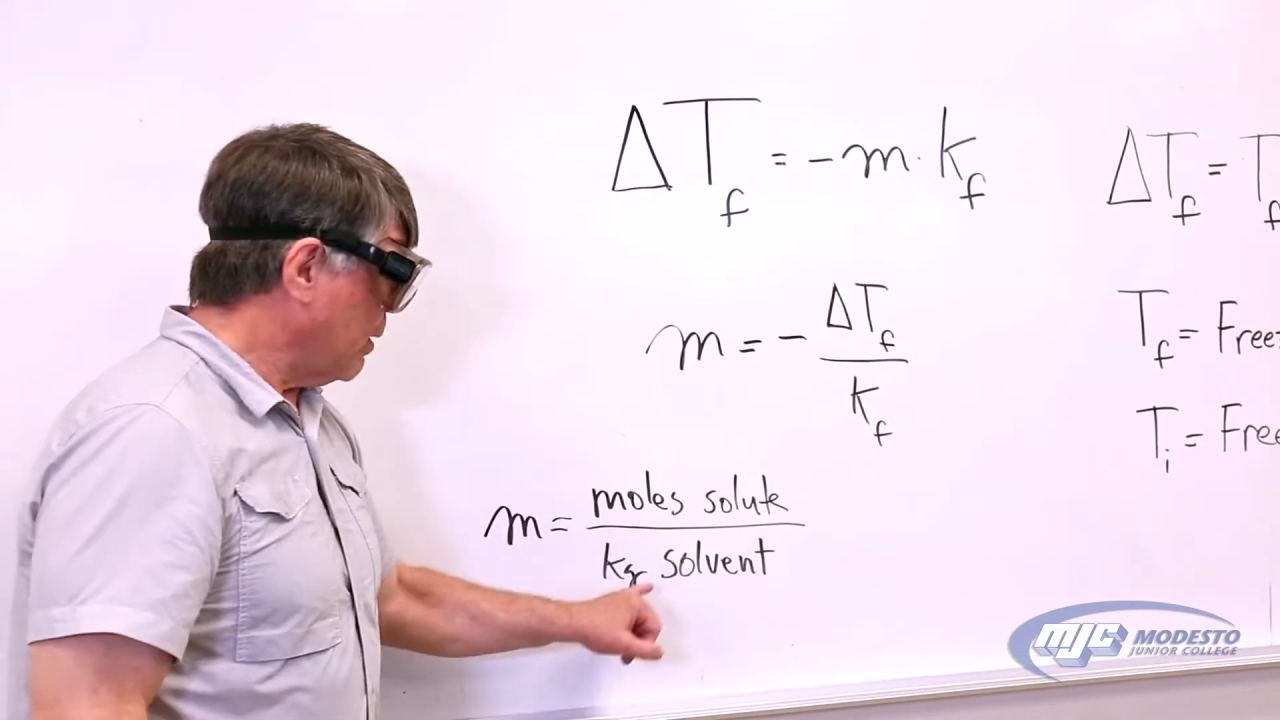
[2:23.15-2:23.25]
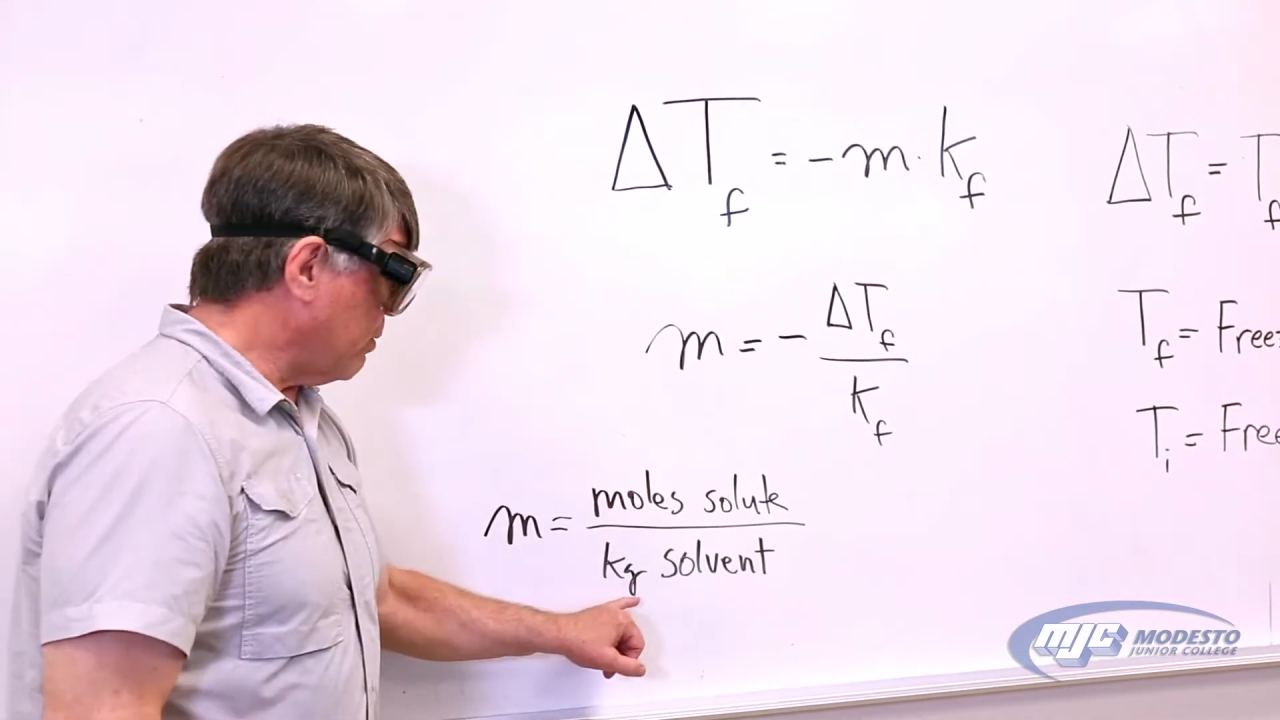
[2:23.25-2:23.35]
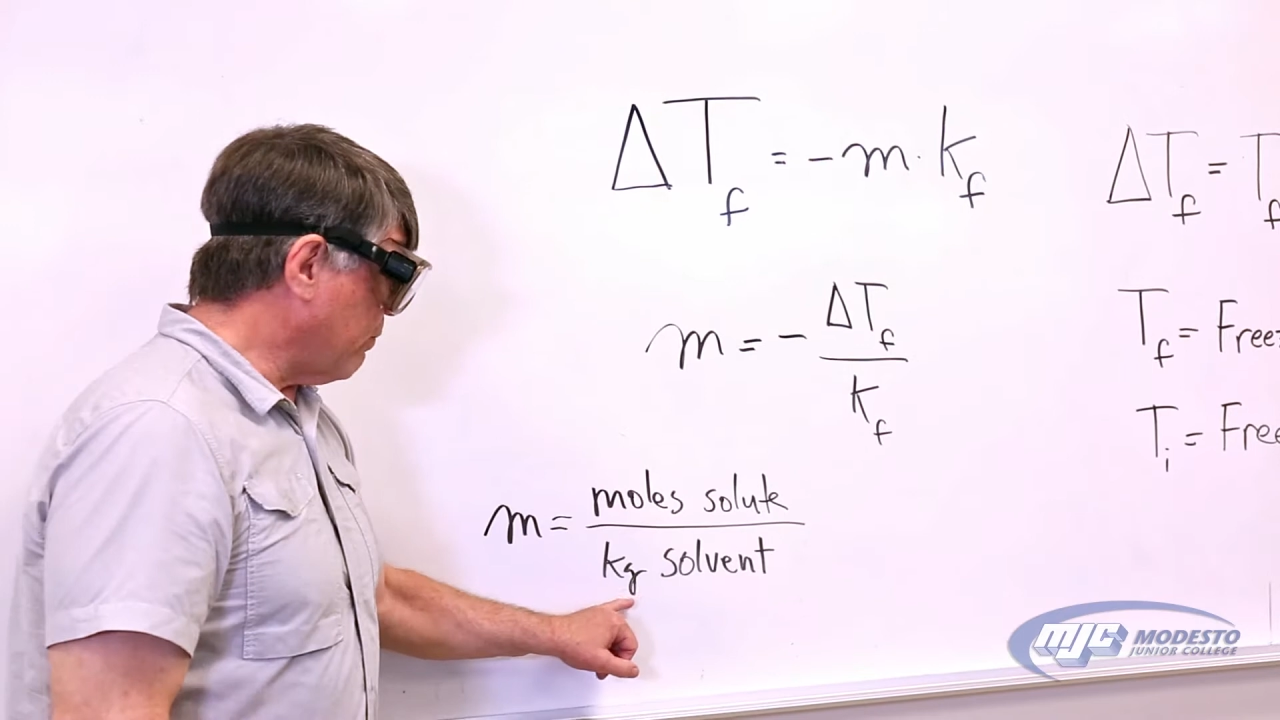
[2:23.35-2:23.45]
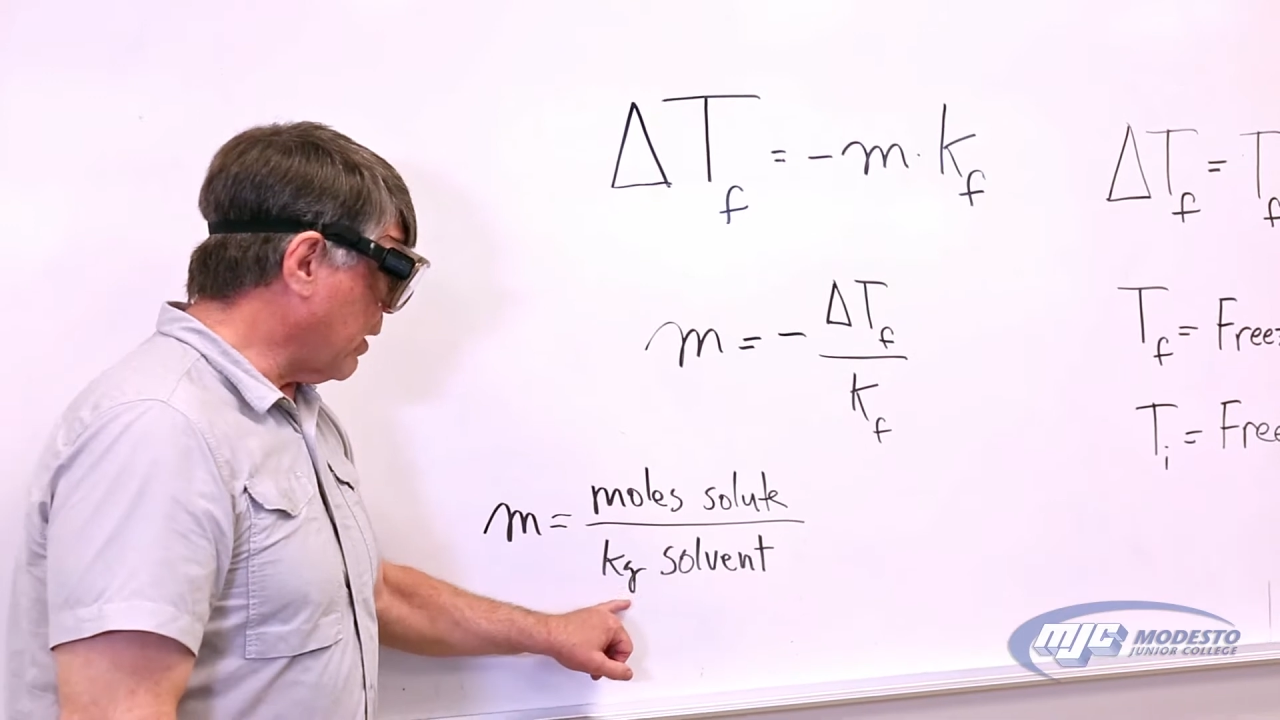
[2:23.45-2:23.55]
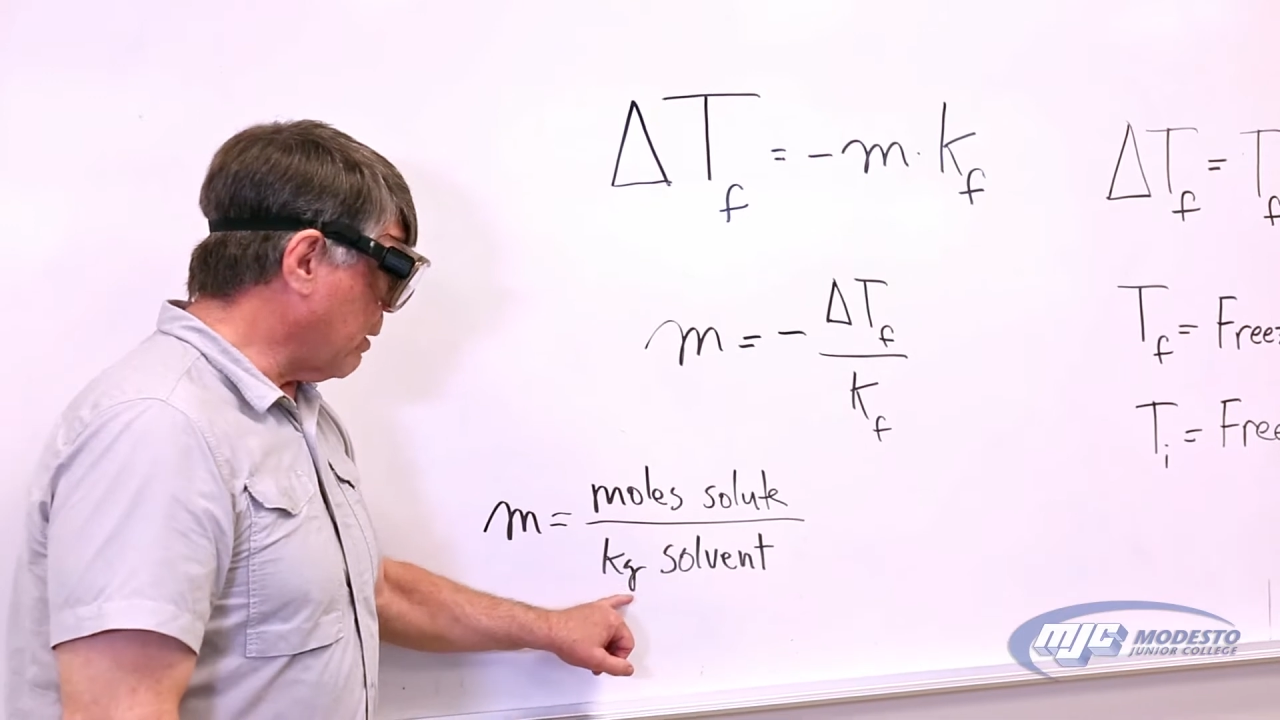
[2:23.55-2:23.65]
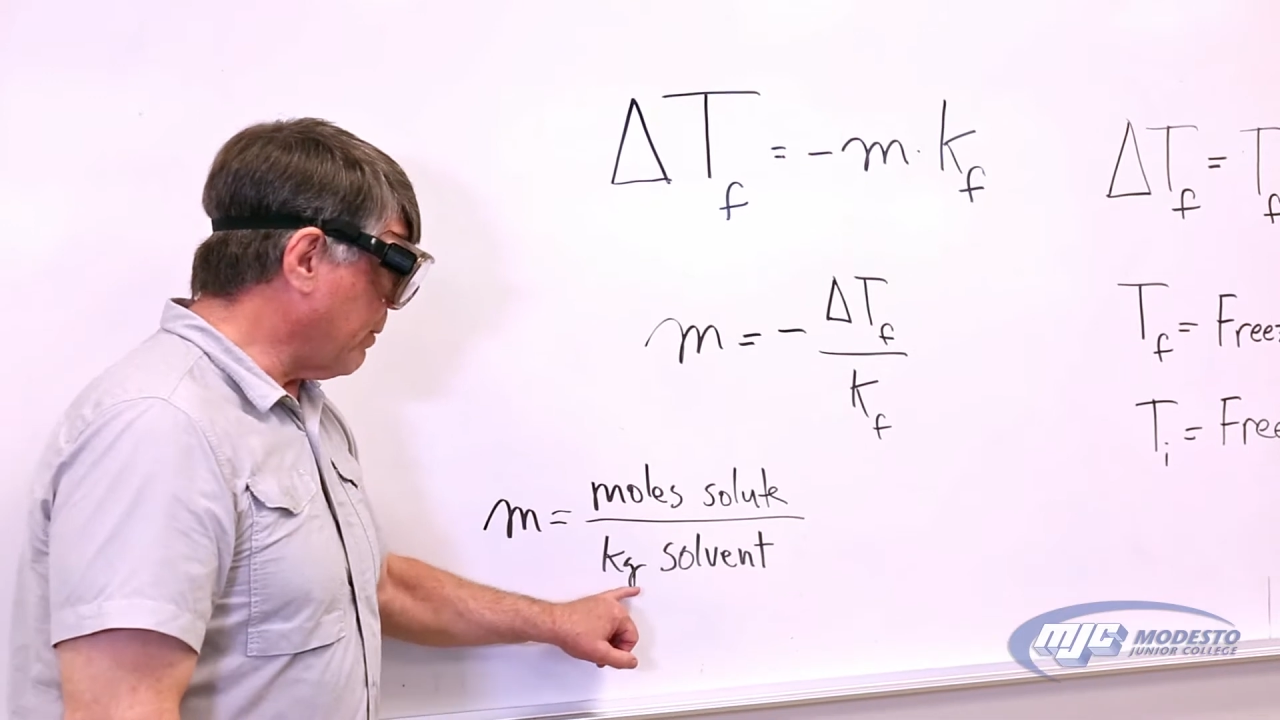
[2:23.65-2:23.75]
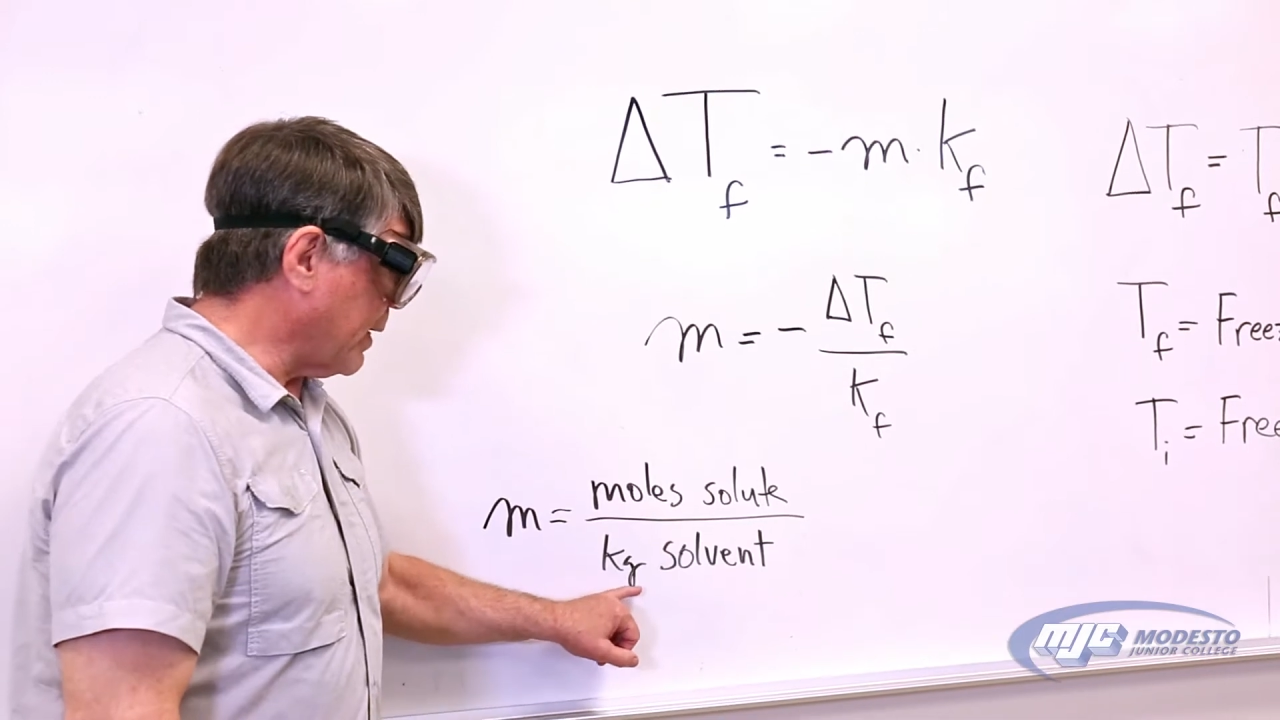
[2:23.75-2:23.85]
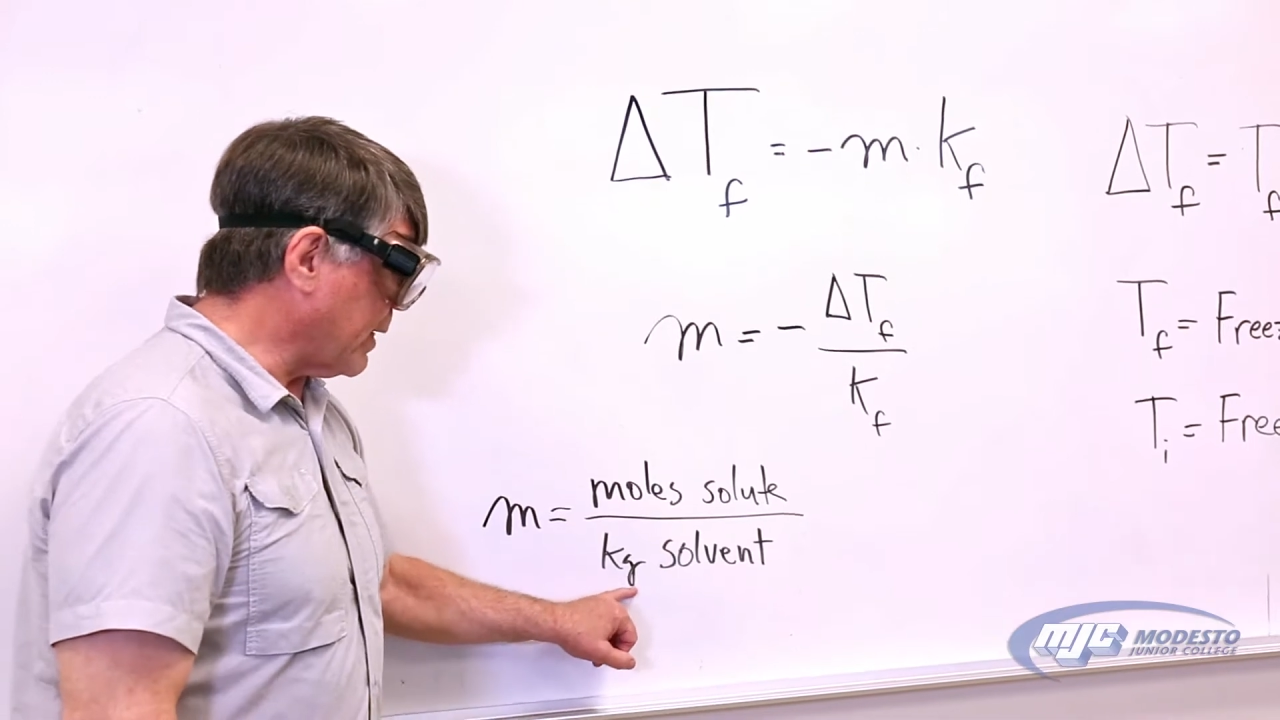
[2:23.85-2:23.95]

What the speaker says: divided by